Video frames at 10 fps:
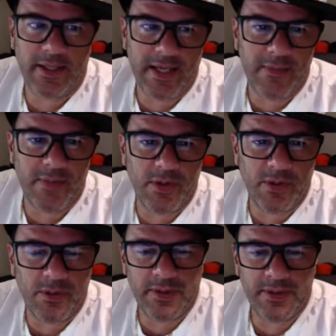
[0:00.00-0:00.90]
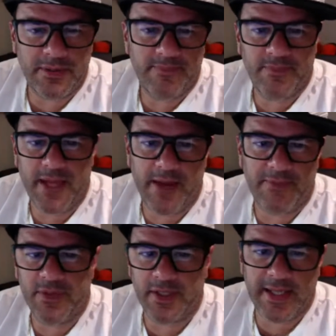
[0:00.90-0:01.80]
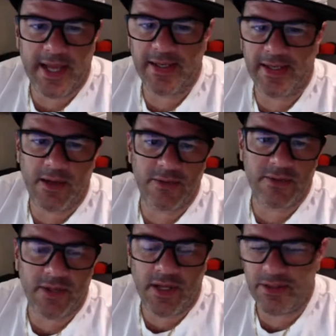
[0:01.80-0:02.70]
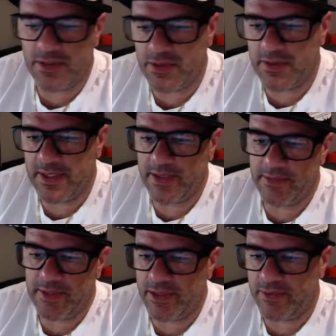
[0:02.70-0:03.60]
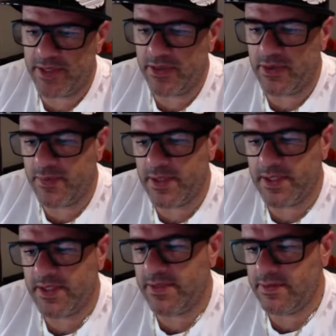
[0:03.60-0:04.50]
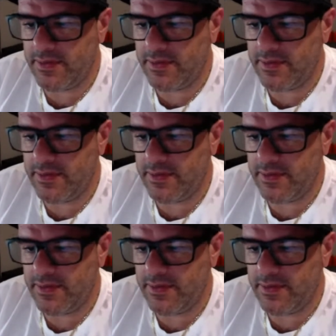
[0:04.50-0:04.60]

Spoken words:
email and have their candy outside. You couldn't really greet nobody.